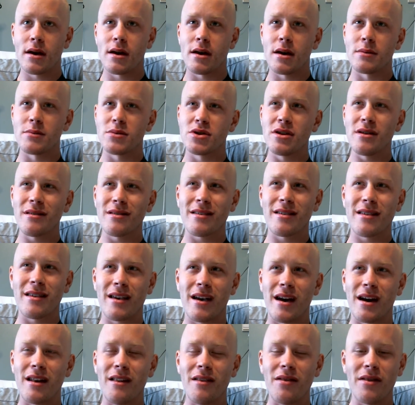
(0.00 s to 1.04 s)
just
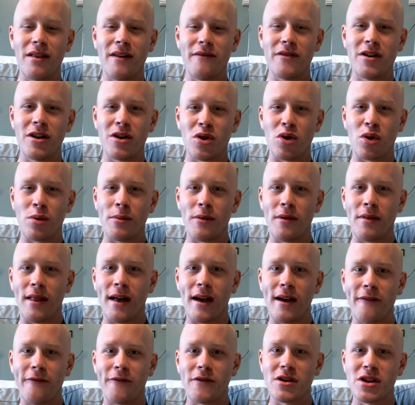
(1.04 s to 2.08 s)
kind of lived a normal
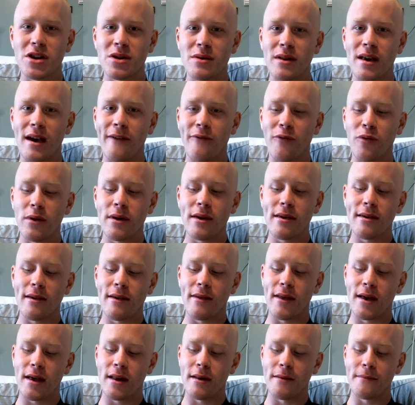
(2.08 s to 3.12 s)
life for 2.5 weeks, and
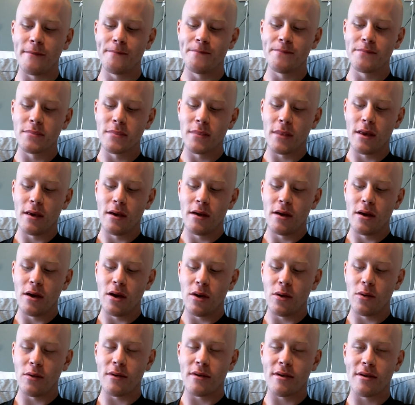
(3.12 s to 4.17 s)
then it
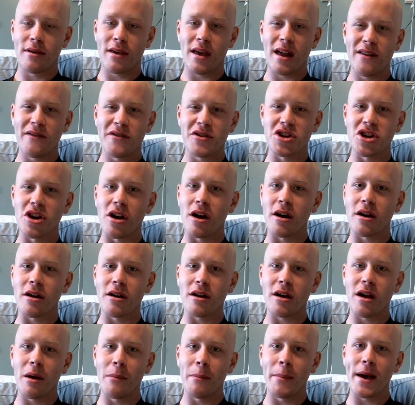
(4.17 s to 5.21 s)
was kind of a shocker to
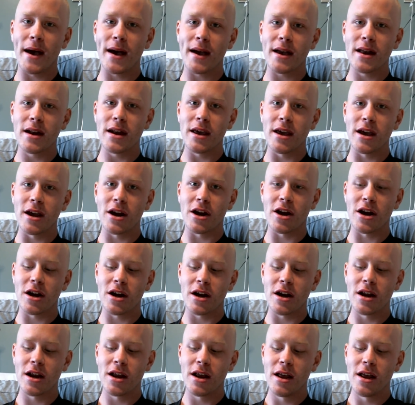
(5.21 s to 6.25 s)
come back into here
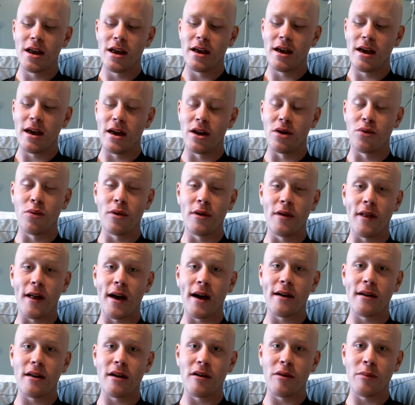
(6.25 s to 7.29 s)
and rely
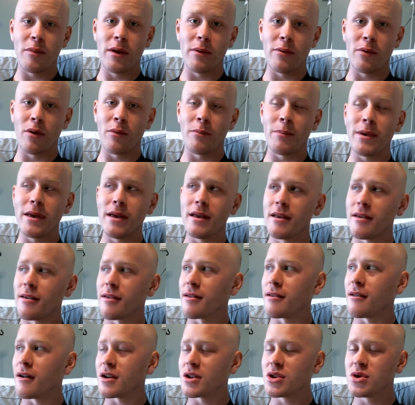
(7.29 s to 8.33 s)
on other people, be
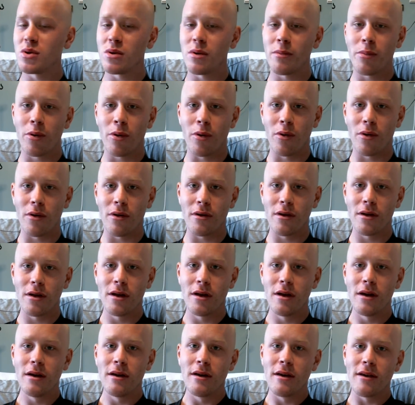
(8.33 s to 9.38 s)
stuck to a pole,
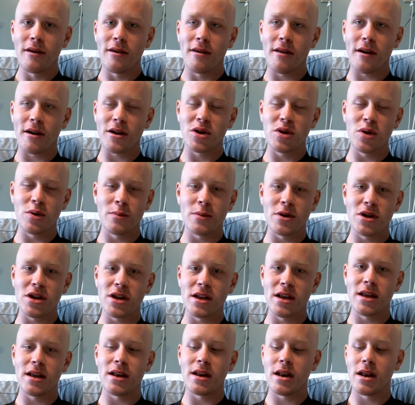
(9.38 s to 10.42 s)
stuck to a
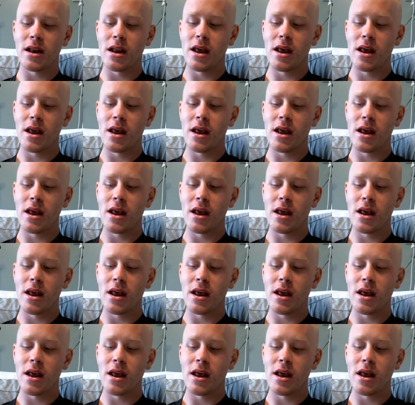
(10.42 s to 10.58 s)
machine.